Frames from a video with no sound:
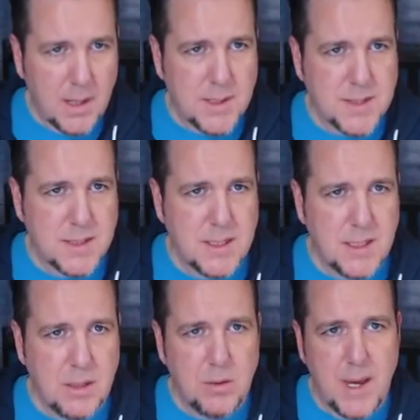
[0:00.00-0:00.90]
let's
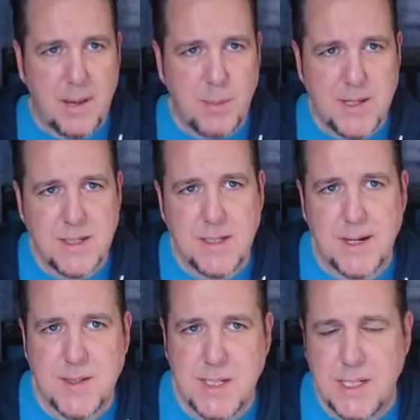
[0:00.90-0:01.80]
continue at b c dot c